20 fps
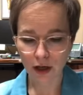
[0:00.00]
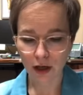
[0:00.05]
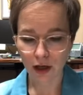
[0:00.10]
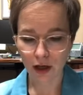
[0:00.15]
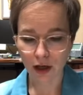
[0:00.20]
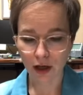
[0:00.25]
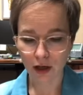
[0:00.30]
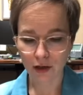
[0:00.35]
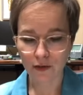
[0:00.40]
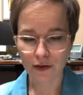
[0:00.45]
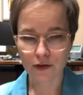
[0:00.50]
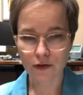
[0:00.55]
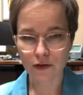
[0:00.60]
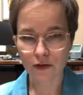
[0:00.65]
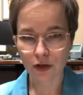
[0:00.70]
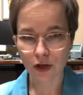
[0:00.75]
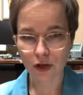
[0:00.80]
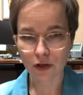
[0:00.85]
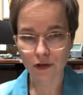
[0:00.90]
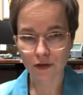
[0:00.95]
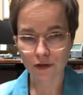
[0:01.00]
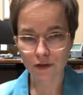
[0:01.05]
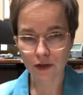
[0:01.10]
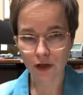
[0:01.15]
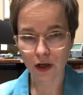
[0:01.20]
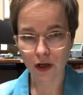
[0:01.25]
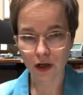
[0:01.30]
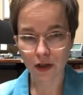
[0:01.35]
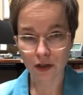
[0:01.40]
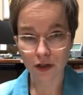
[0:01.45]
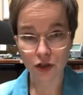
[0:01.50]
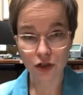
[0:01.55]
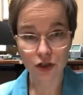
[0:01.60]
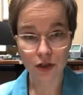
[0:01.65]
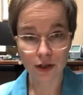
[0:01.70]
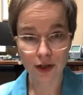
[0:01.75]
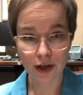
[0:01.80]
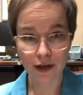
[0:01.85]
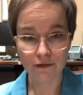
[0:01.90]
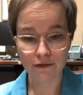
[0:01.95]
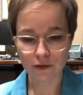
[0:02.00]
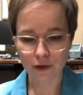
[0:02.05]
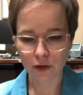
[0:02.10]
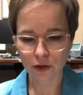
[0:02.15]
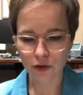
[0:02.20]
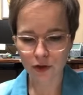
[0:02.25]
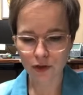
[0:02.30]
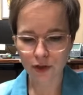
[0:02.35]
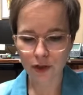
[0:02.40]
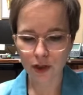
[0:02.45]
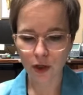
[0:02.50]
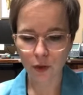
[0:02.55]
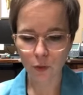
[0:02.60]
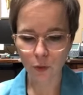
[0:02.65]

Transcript: that starts on July 1st.